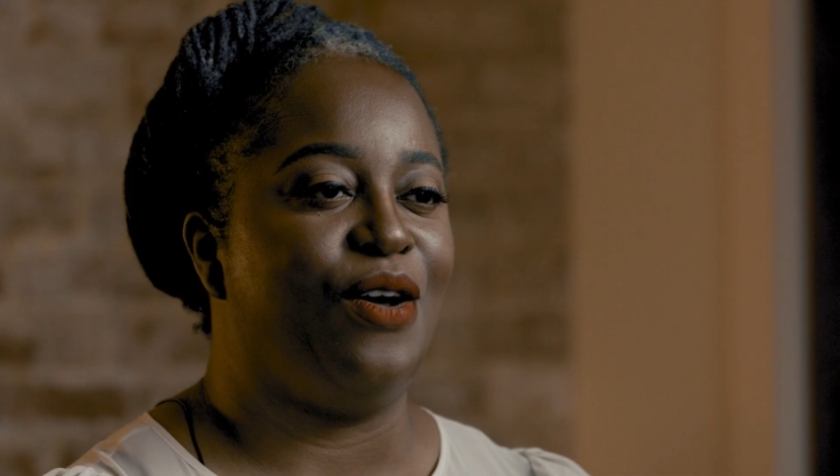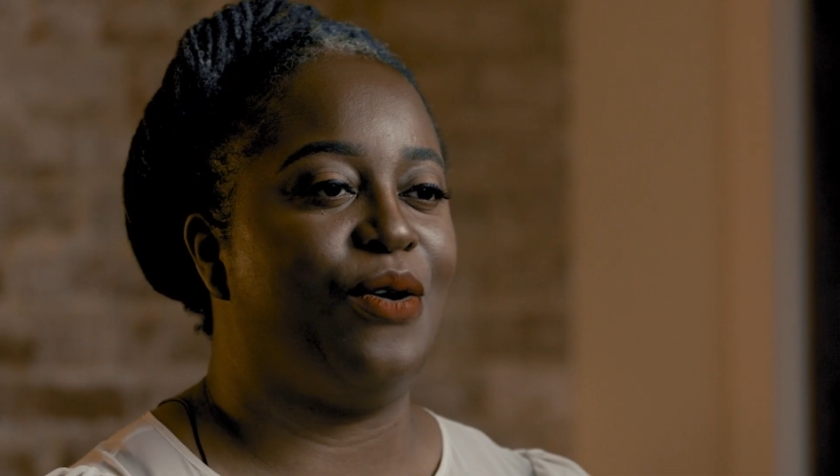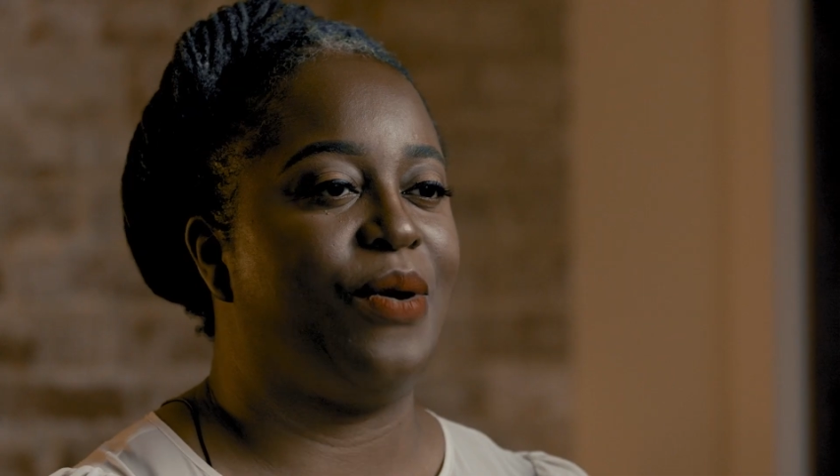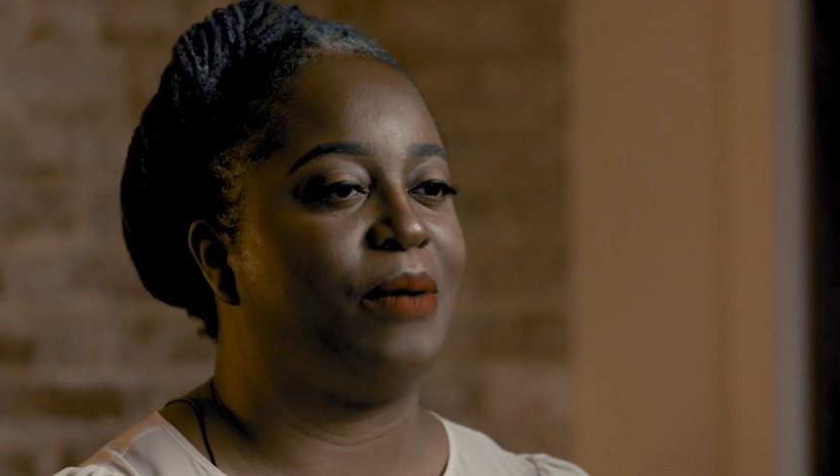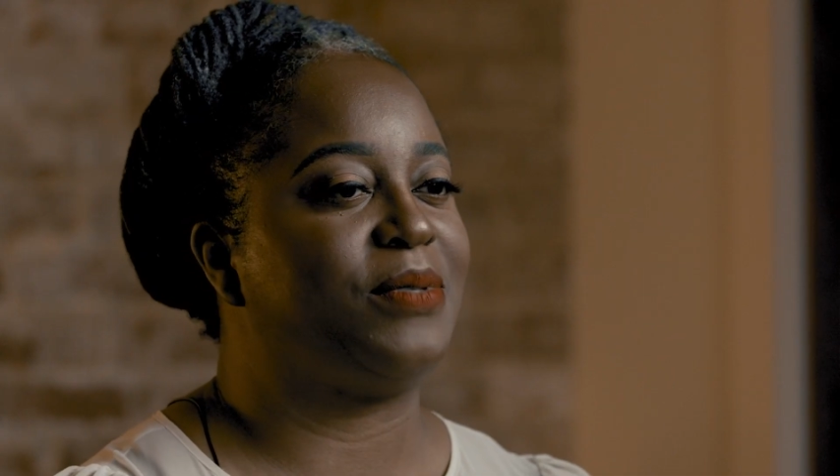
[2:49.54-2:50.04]

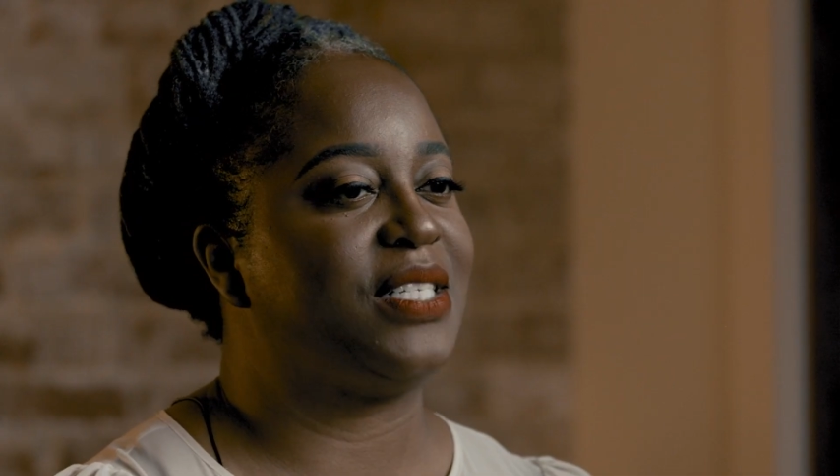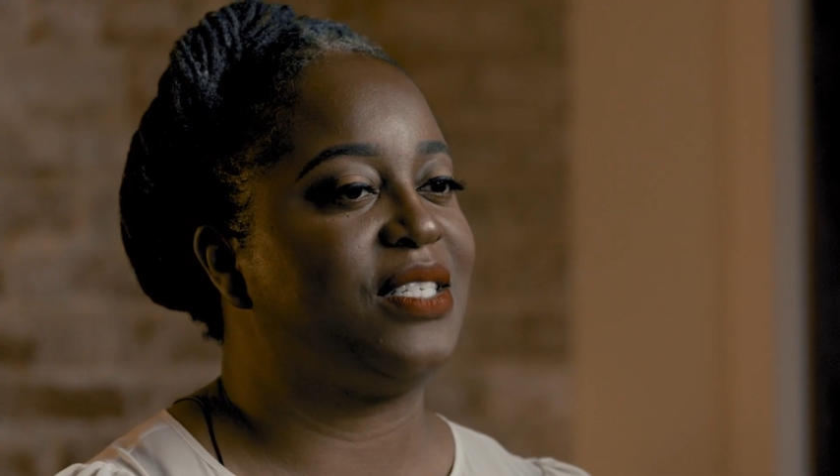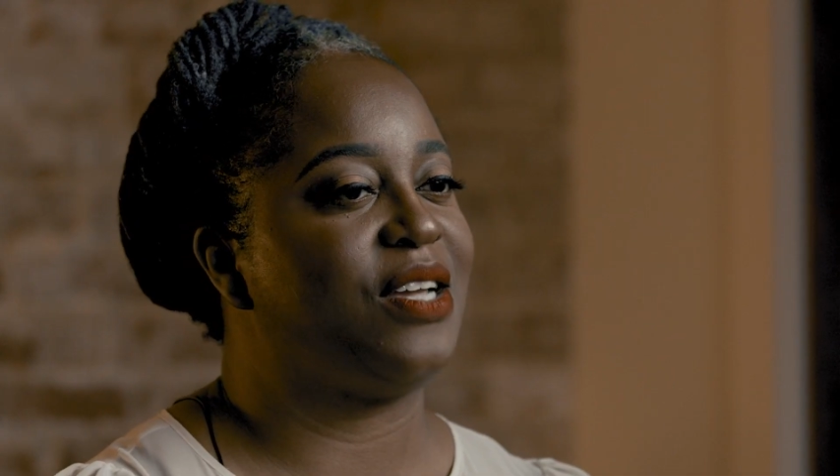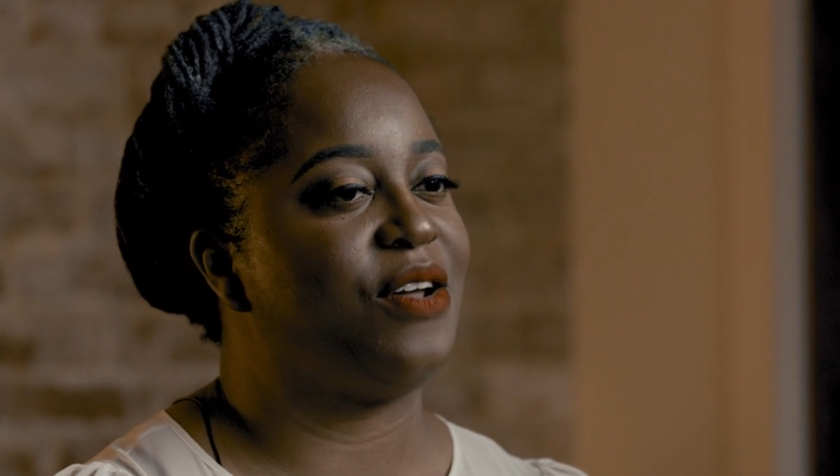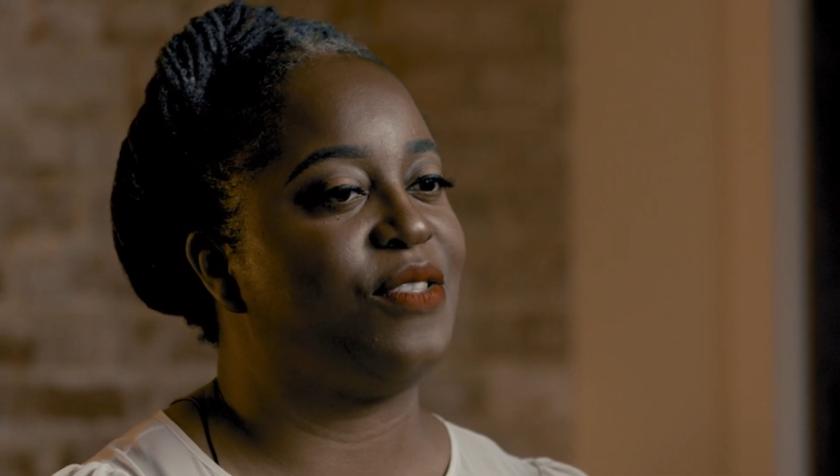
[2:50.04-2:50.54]
who helped us
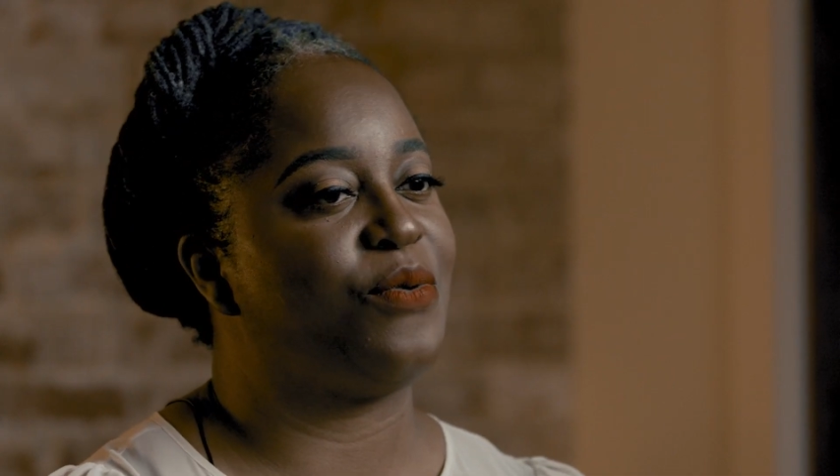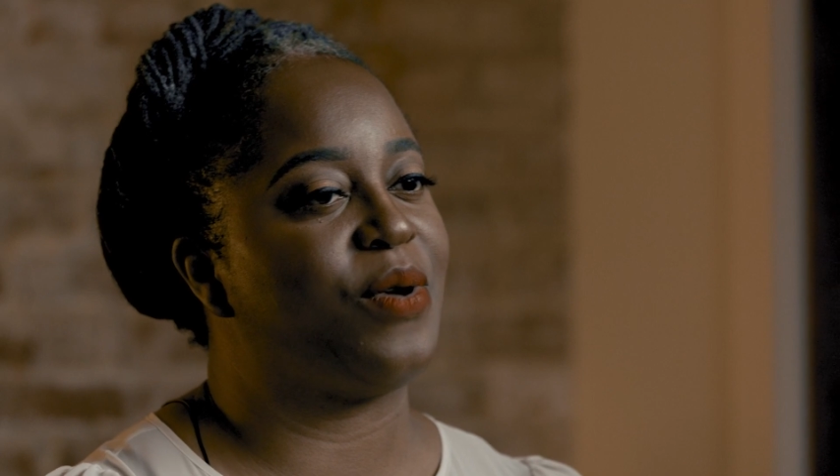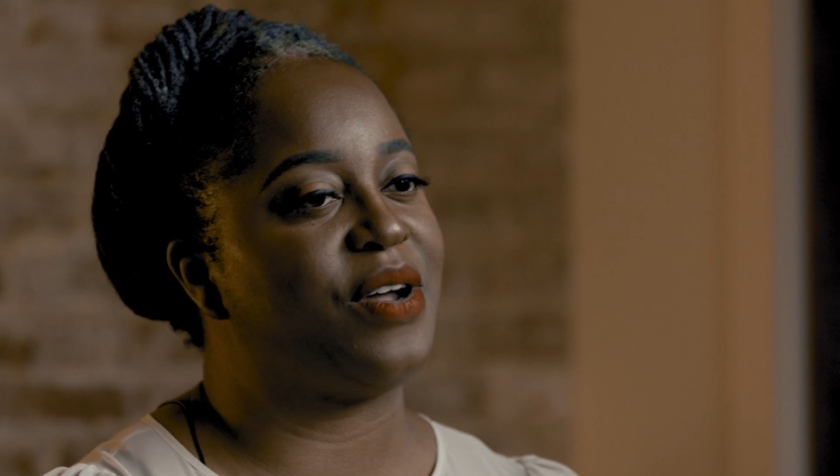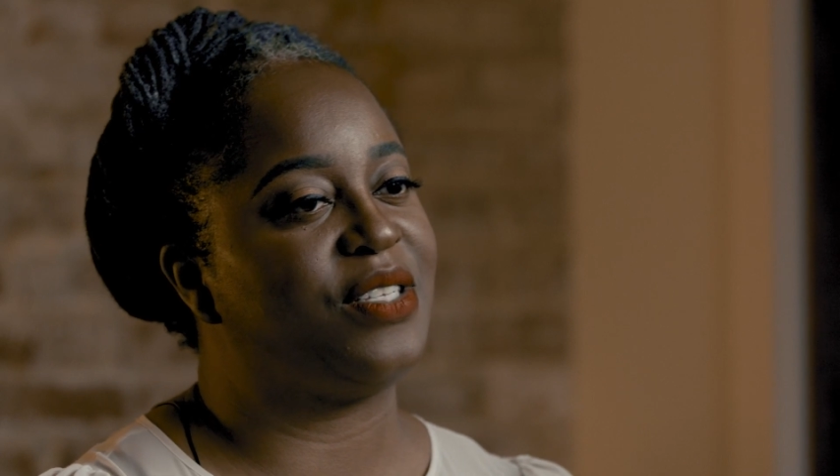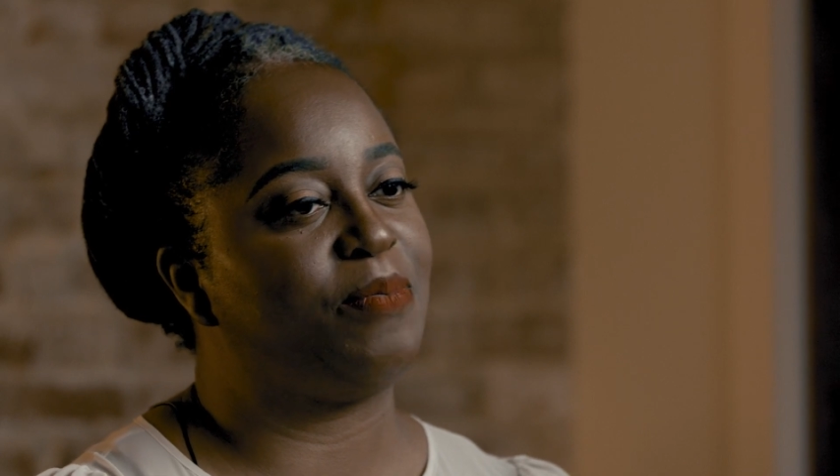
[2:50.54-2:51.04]
turn the
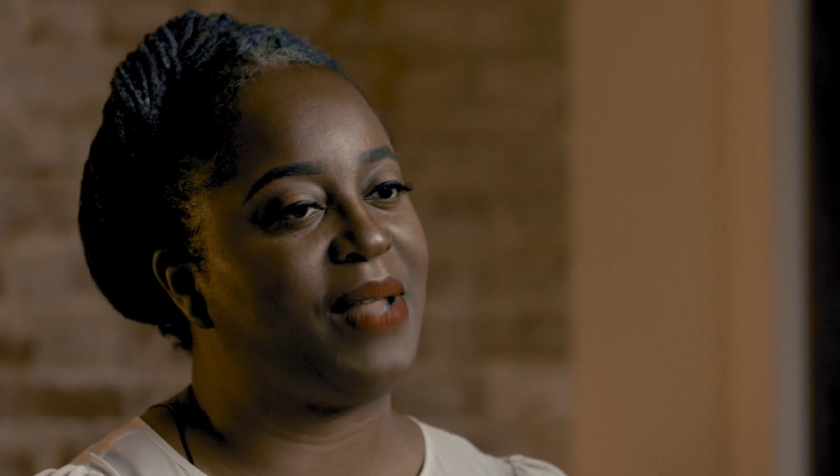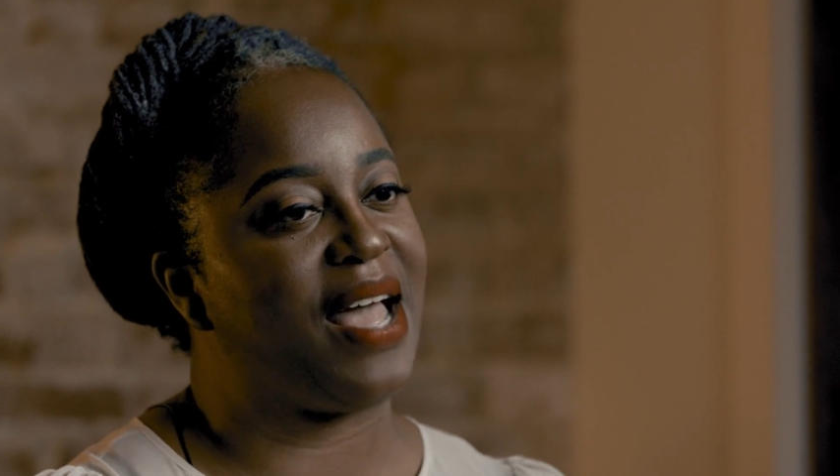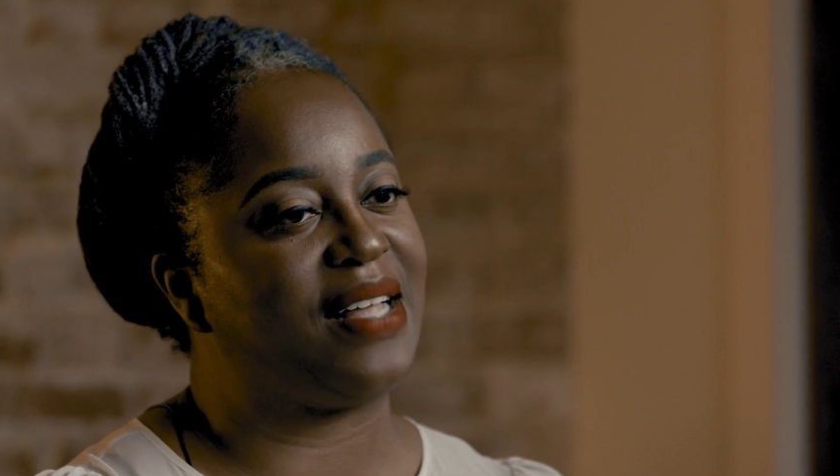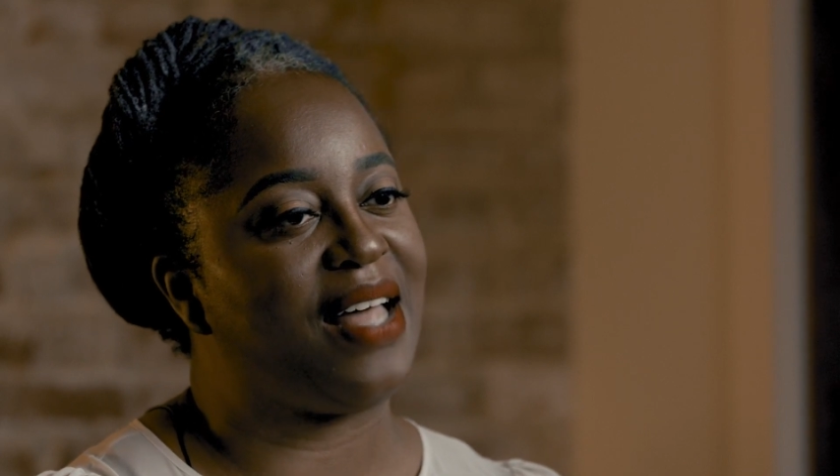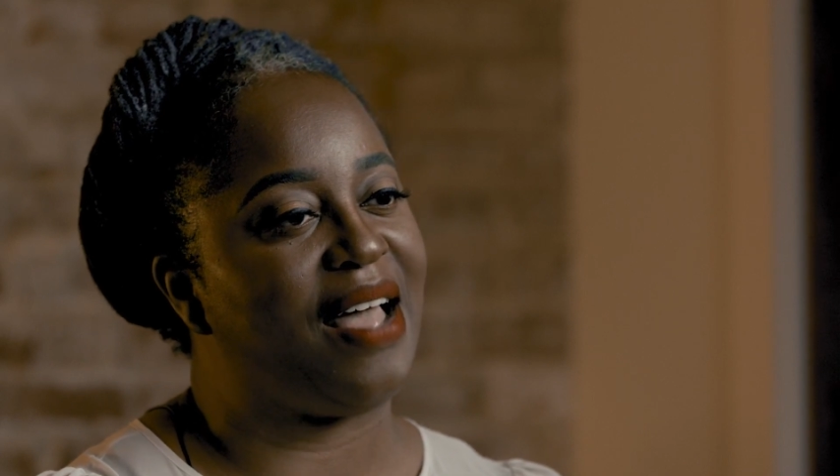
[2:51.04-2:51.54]
words
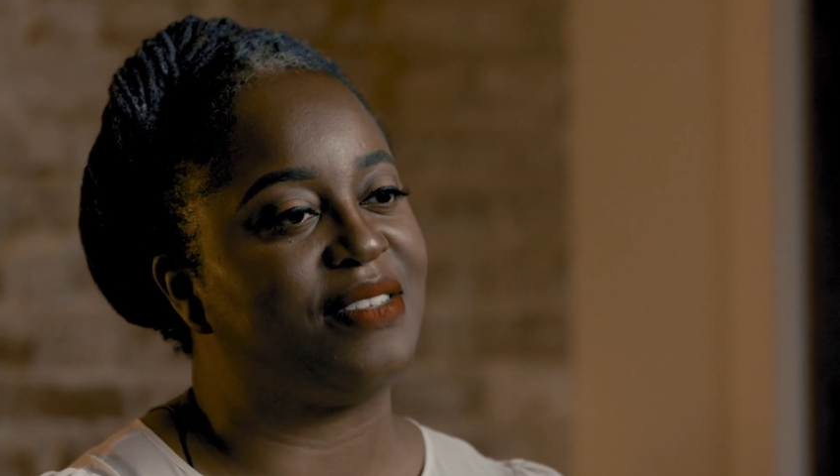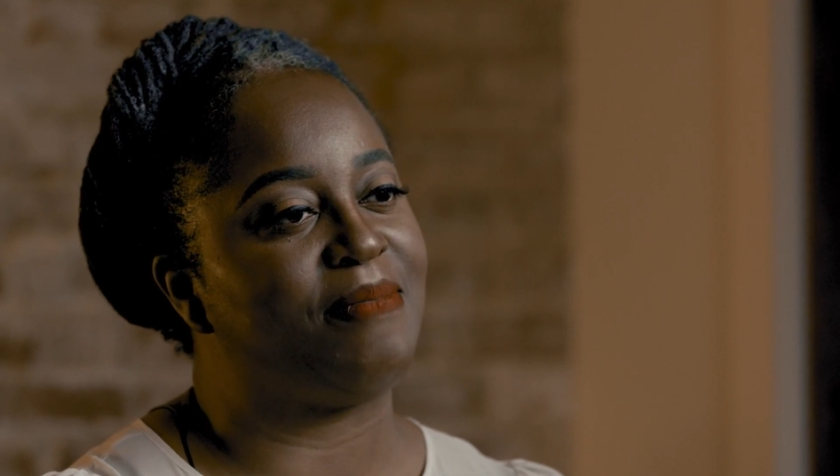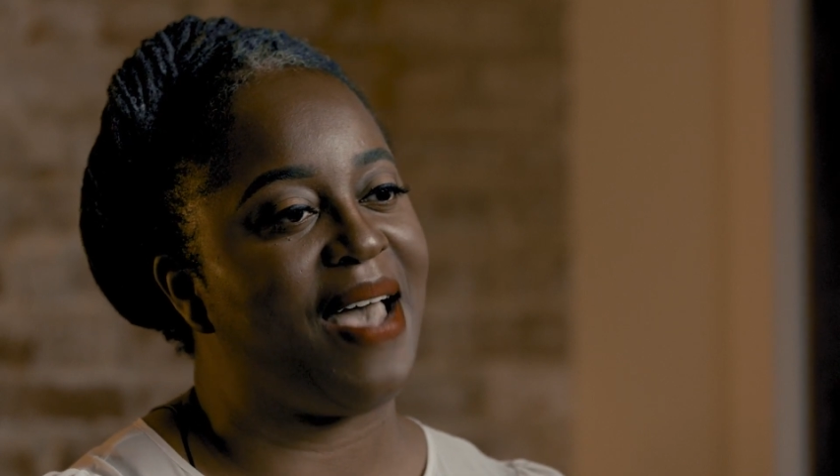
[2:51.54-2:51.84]
Black Lives